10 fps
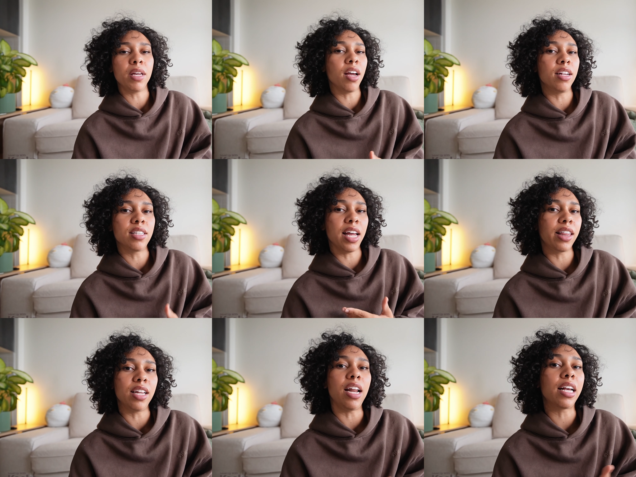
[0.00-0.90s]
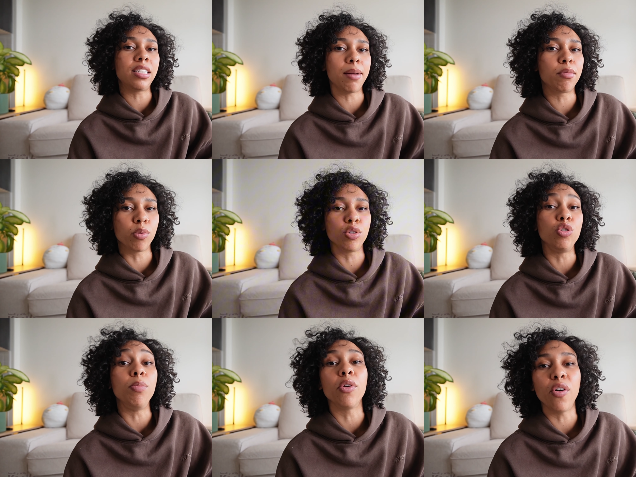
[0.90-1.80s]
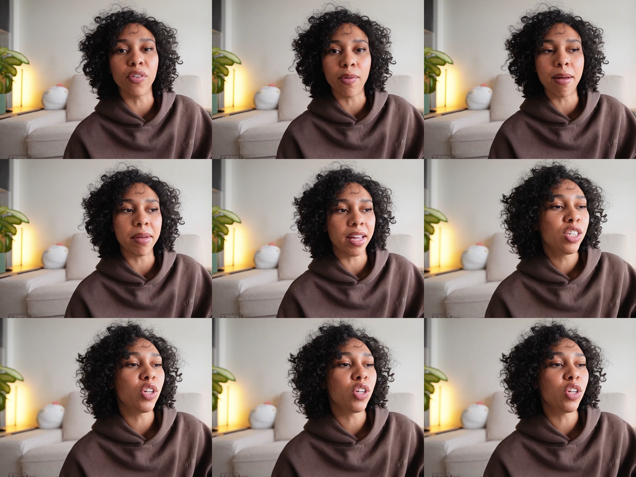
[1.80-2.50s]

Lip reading: because like the next steps were super overwhelming.